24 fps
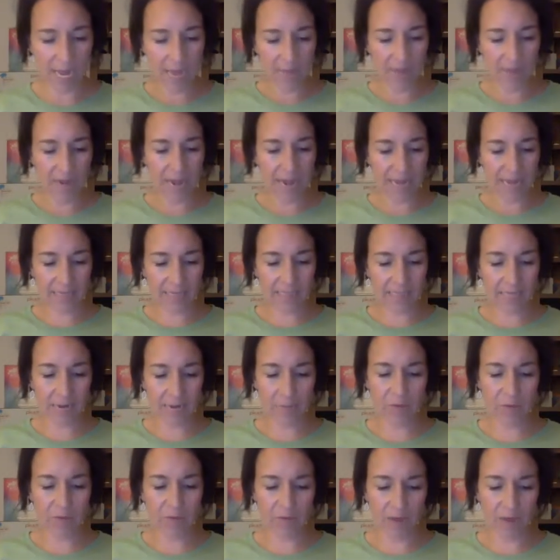The next time
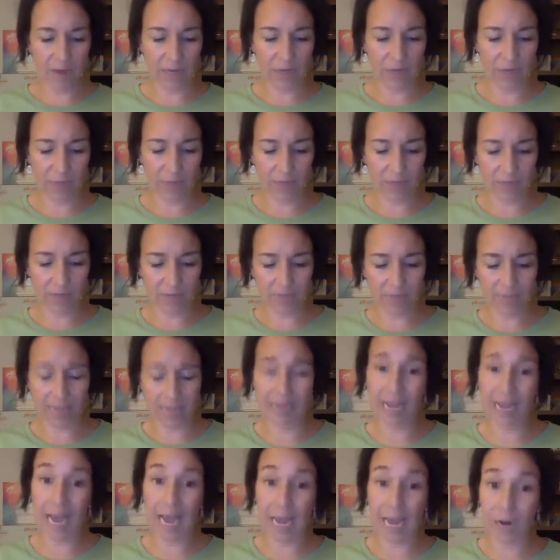you find yourself
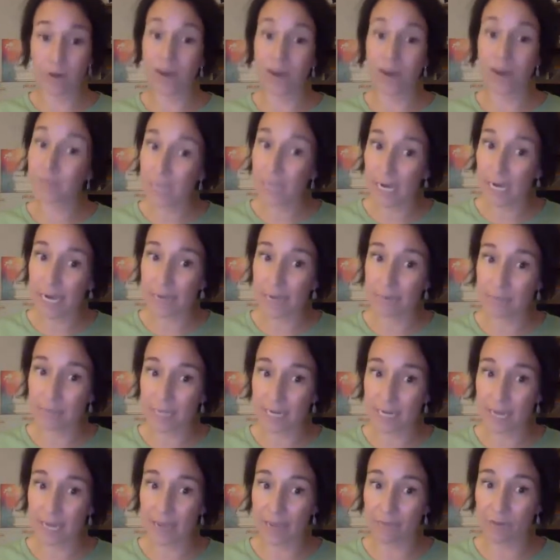saying, I don't have time
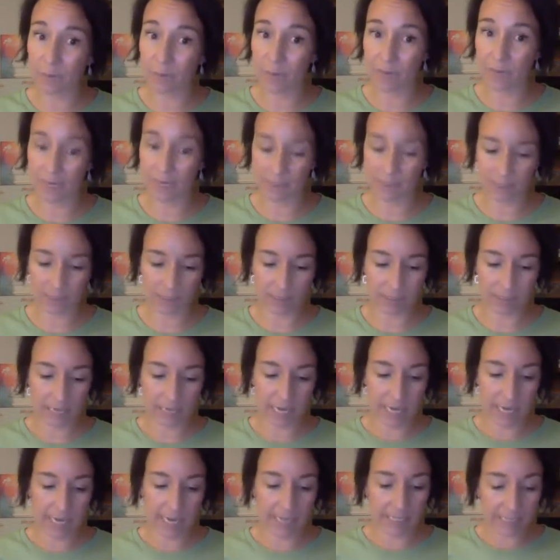today for Plexus,
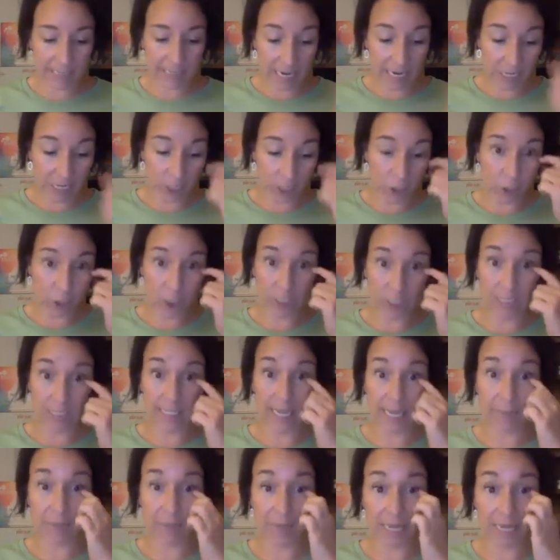instead you should
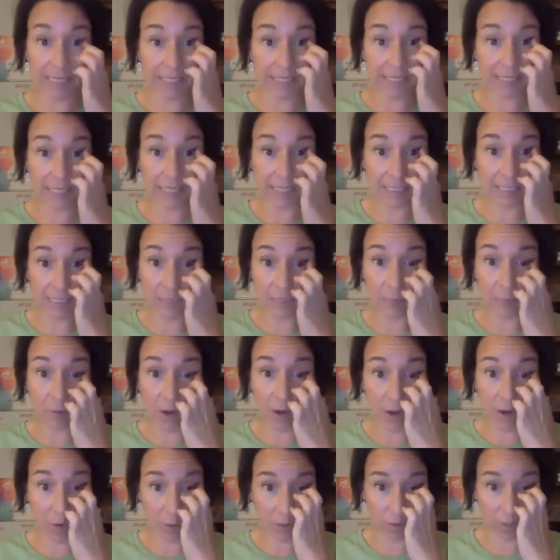say Plexus isn't a
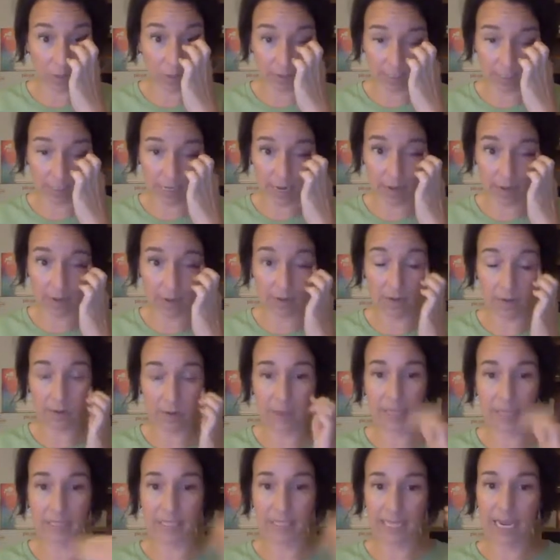priority today
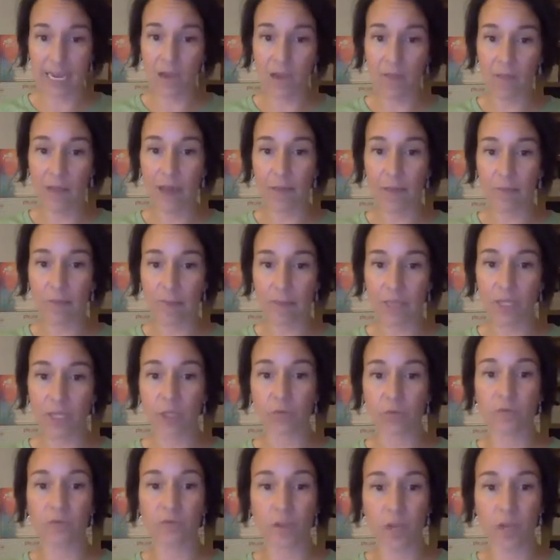and see how that makes
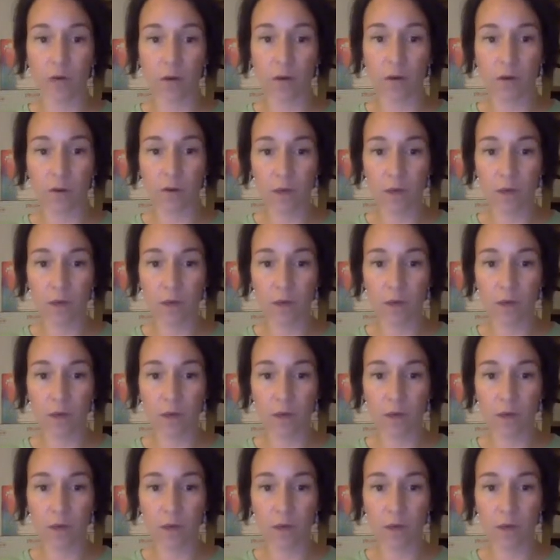you feel.